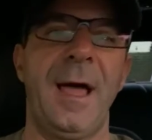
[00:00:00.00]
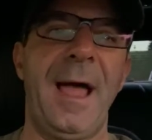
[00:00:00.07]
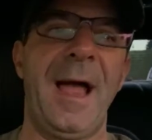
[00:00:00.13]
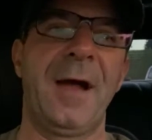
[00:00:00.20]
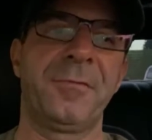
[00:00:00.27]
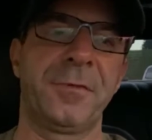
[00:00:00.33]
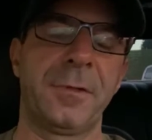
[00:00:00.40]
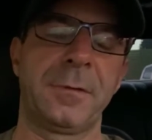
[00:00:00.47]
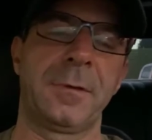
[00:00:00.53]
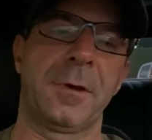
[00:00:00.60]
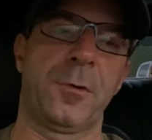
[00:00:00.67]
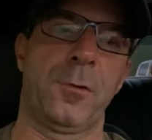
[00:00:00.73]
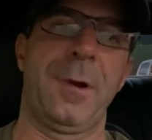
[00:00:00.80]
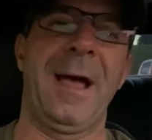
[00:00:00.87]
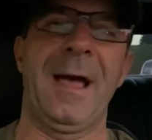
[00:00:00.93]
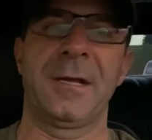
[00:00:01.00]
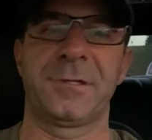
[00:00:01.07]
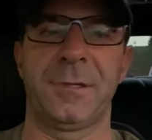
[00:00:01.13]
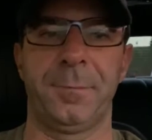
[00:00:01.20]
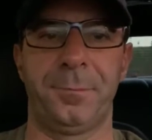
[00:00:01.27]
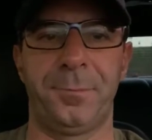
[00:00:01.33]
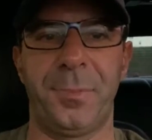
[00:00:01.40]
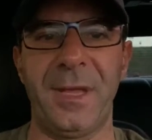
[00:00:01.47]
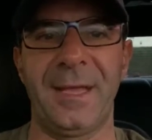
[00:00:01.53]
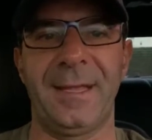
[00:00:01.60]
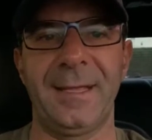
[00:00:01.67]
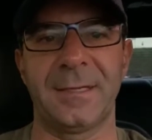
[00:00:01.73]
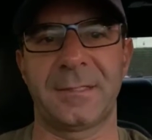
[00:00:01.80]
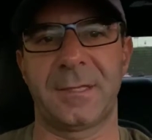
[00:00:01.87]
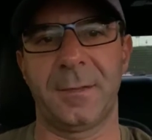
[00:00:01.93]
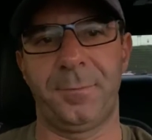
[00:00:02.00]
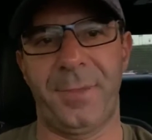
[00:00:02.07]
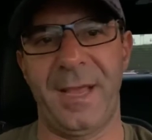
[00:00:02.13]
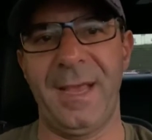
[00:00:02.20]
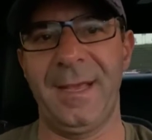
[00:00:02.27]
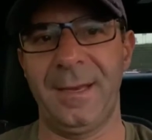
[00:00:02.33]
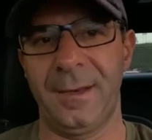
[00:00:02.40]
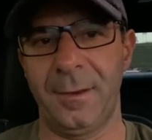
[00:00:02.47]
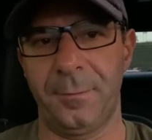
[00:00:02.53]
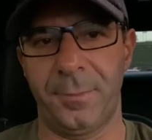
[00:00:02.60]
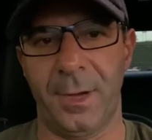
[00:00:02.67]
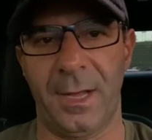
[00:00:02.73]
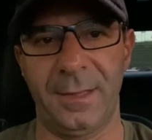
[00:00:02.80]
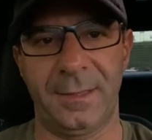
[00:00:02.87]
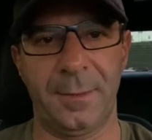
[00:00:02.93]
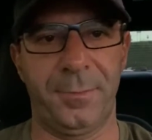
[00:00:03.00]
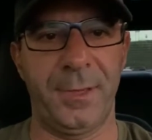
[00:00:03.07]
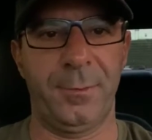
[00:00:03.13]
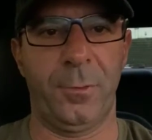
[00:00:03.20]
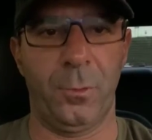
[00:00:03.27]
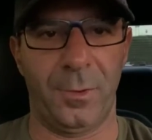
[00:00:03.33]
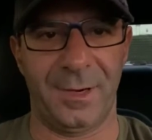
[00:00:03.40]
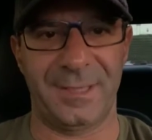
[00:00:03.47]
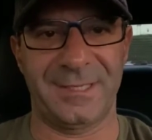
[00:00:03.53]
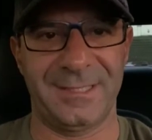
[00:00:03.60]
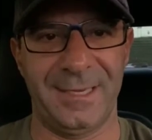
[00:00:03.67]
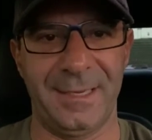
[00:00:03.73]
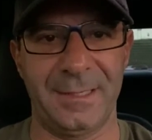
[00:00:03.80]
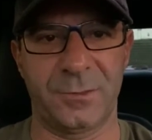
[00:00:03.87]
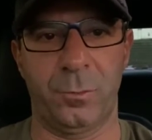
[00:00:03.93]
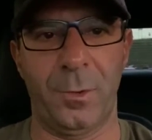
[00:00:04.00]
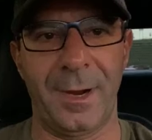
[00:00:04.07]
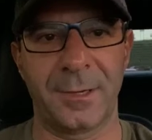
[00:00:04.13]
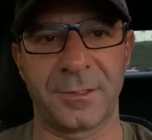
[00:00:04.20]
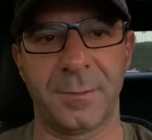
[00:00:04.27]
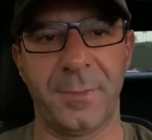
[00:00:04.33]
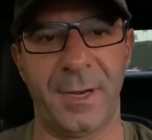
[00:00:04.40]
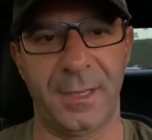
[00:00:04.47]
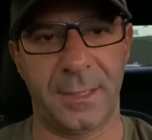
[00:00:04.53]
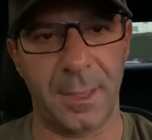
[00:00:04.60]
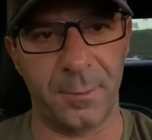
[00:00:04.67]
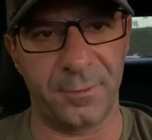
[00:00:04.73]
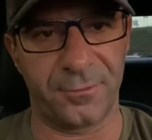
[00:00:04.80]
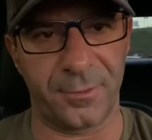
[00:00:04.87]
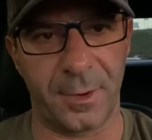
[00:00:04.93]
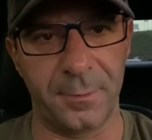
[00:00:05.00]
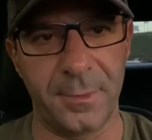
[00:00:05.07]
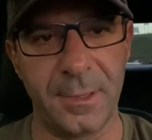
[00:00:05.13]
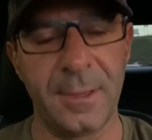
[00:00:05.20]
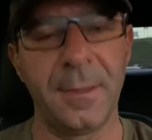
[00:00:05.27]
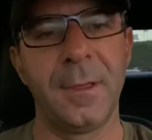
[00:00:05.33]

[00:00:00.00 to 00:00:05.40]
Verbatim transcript: After the crash, the biggest pain in the butt that people want to see is where's the money coming from.